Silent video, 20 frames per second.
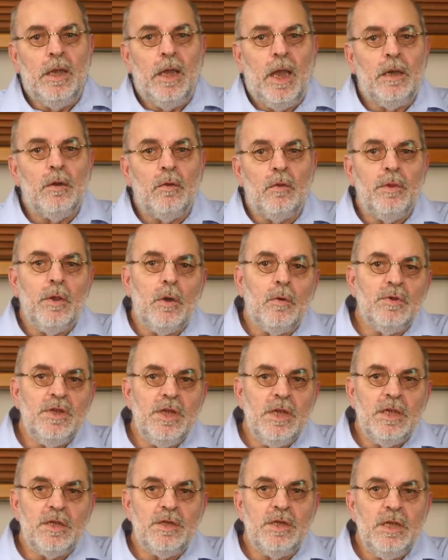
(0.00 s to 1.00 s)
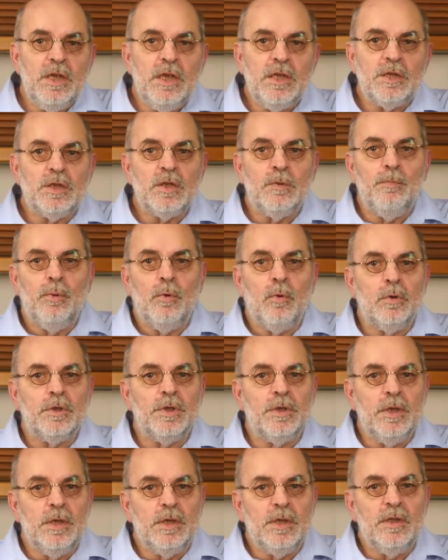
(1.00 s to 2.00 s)
and although D S D is
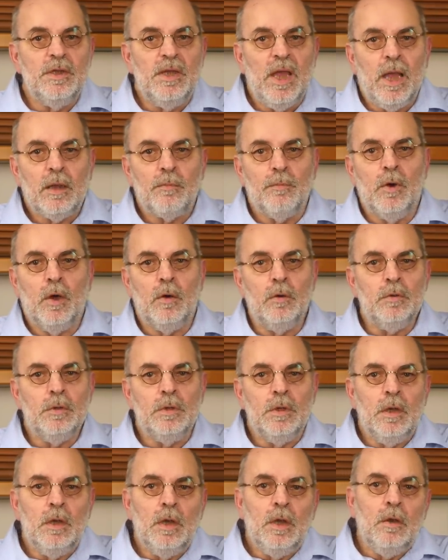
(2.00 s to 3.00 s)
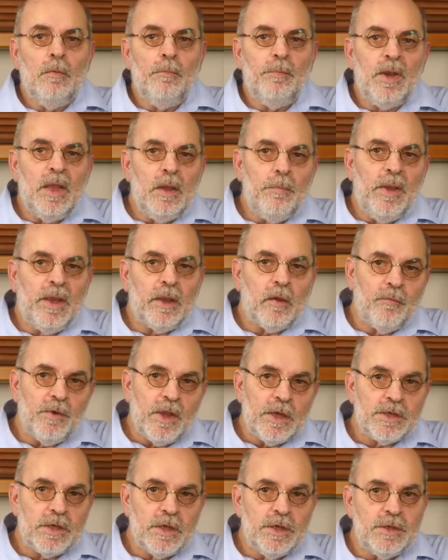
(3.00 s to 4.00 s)
supported in the D A C mode, playback of
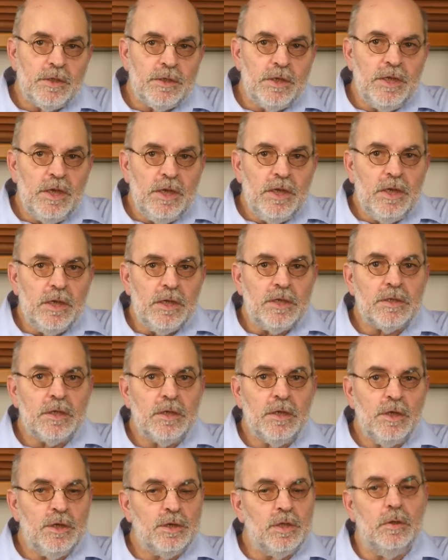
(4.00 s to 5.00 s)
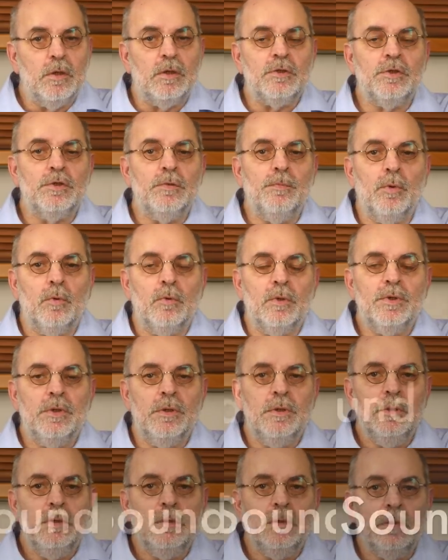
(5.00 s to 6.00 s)
S A C D disk is not supported.